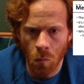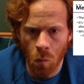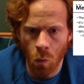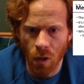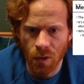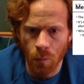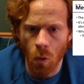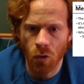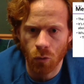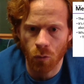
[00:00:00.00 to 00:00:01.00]
what's
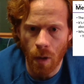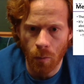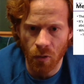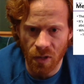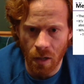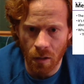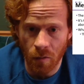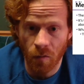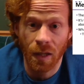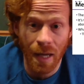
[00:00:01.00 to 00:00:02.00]
most
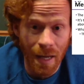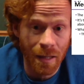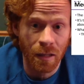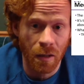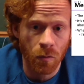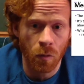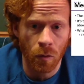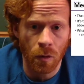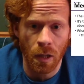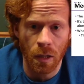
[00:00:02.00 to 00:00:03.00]
representative. It can give you a
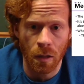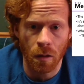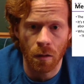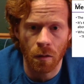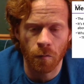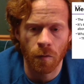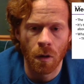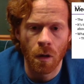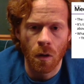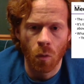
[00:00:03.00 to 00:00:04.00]
good idea of
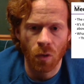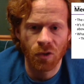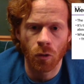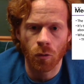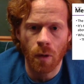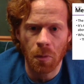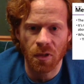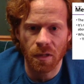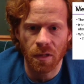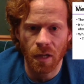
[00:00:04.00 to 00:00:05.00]
what's a good
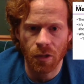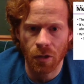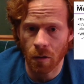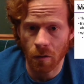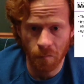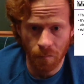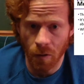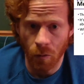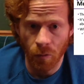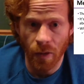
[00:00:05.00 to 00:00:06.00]
representation of
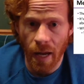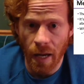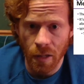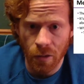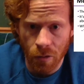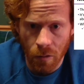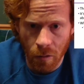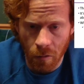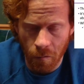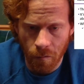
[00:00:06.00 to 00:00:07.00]
the age
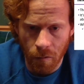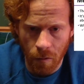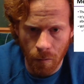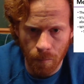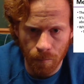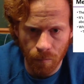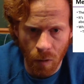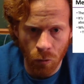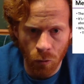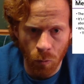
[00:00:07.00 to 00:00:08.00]
of
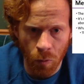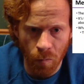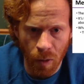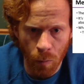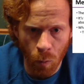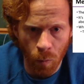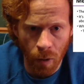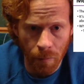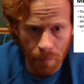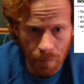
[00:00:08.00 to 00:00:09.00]
a group of people, but